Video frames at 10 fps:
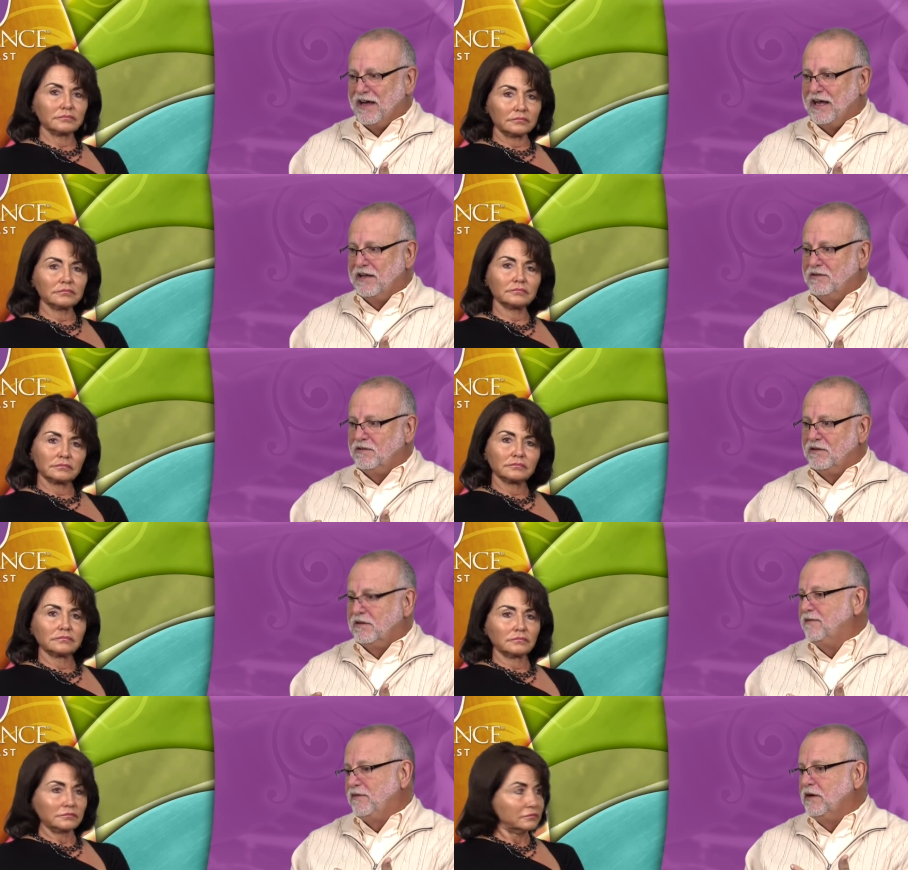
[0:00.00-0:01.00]
Speaker 1: mm-hmm. and
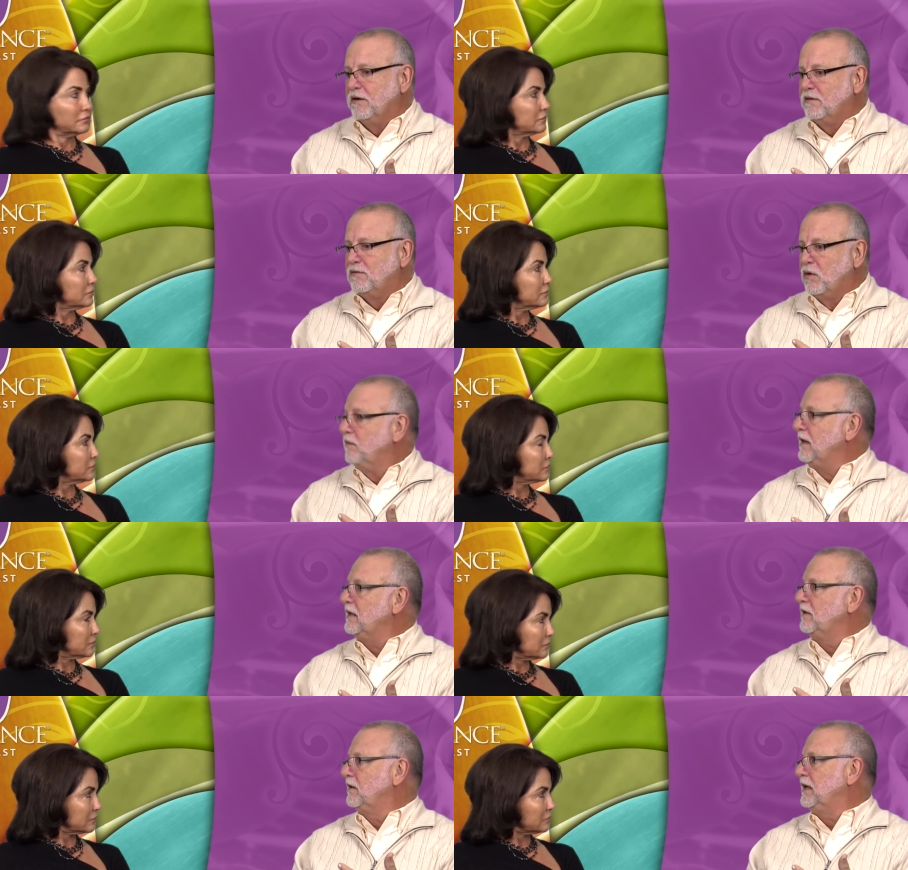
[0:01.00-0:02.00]
the fear of going
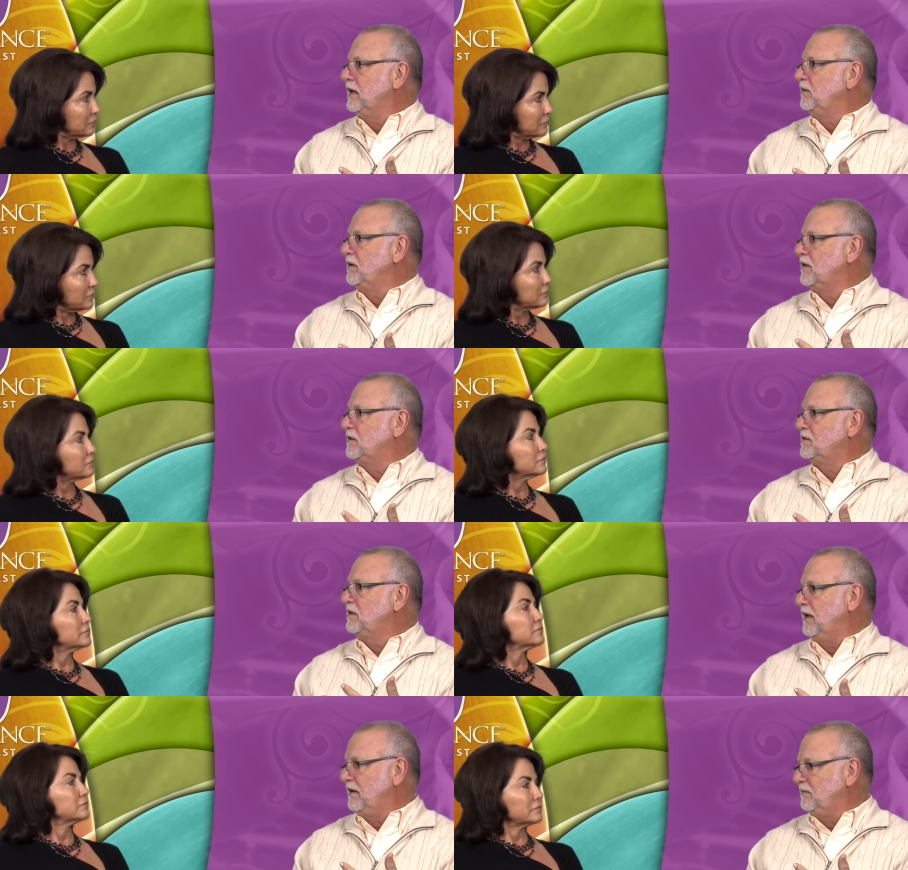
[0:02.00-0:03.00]
back there again because
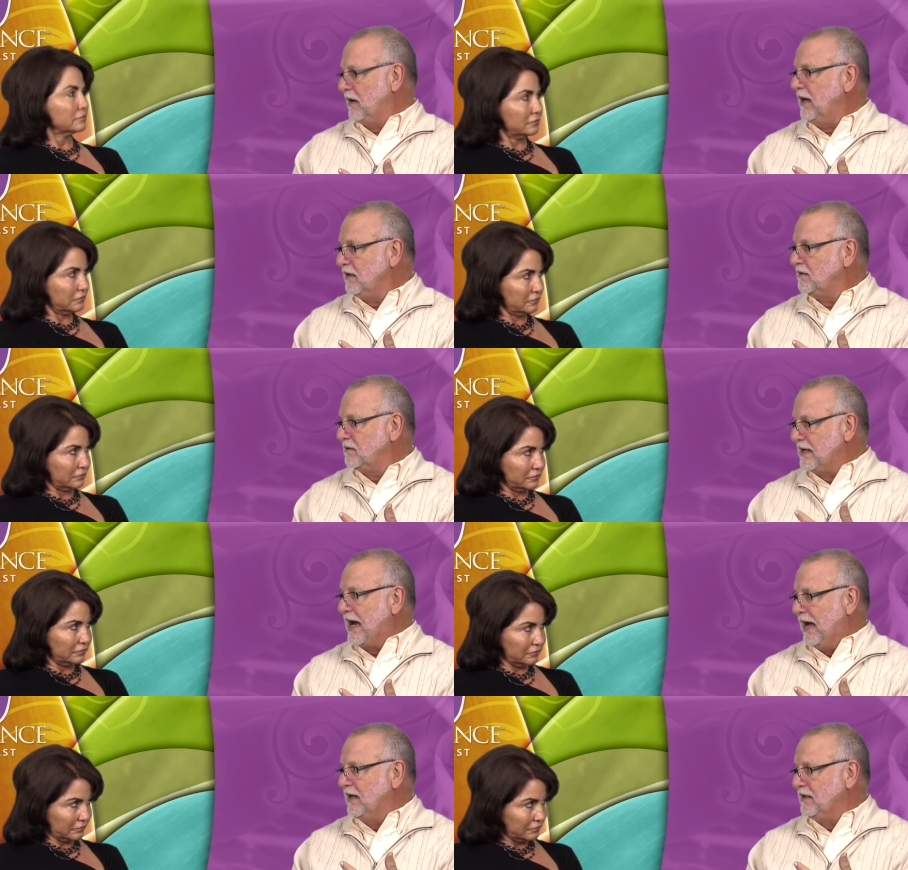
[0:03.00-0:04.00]
they might mm-hmm.
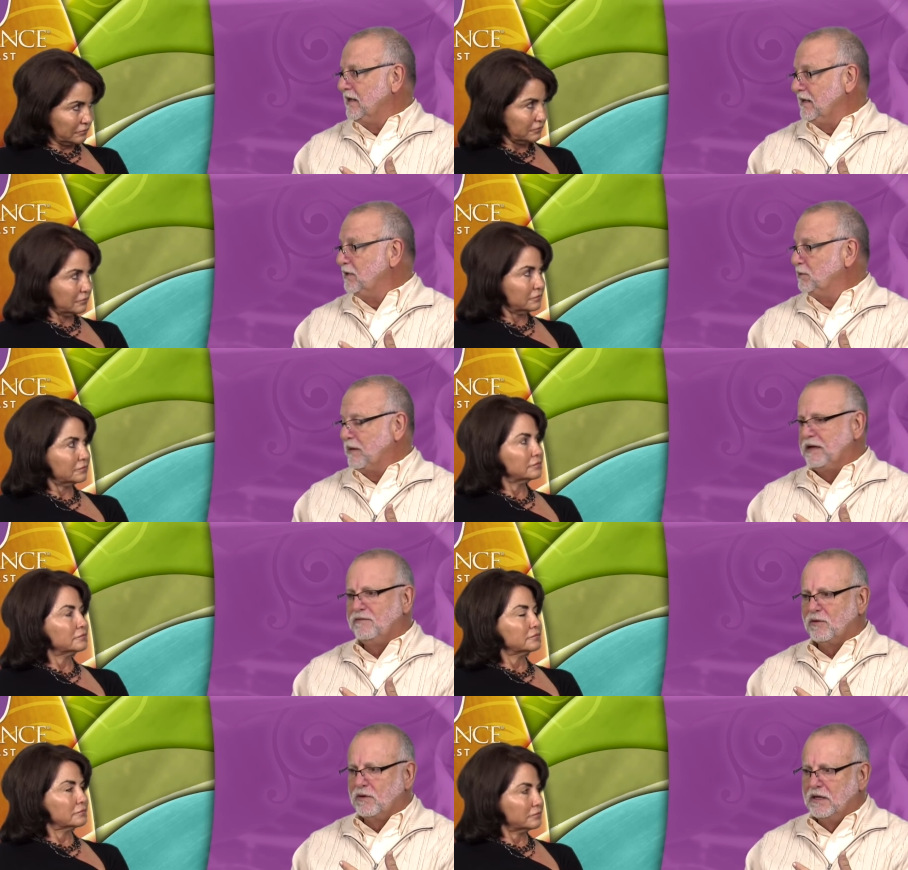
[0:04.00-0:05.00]
die and it is
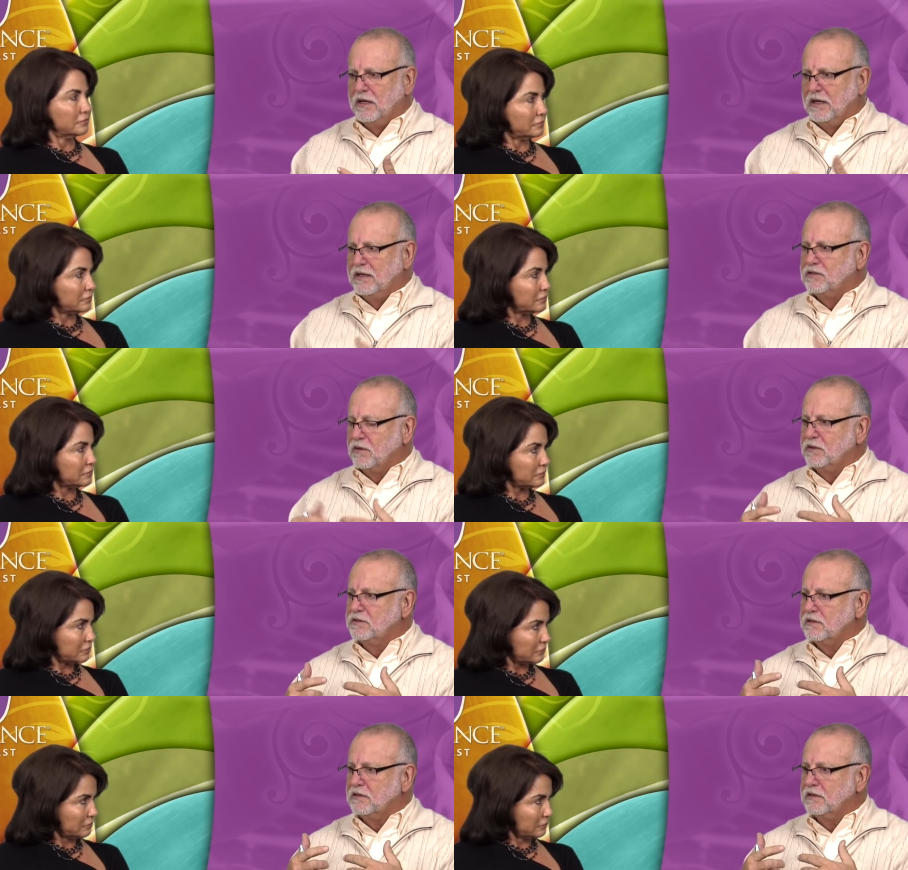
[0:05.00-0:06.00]
painful and so
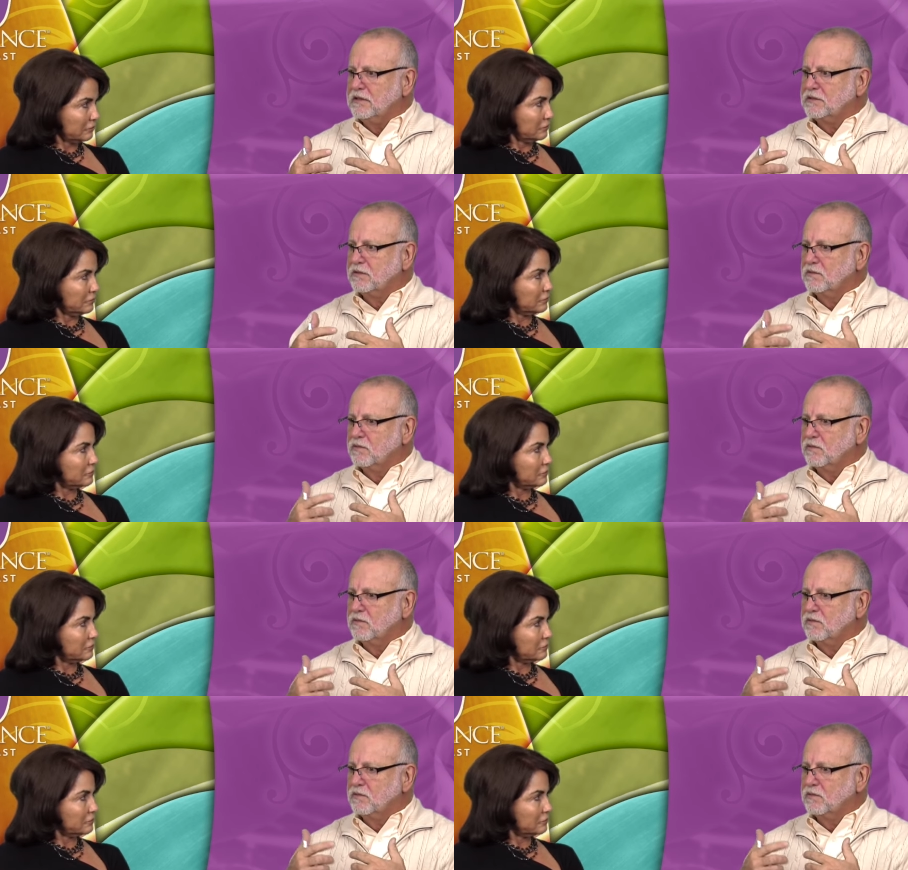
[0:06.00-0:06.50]
it's a it's a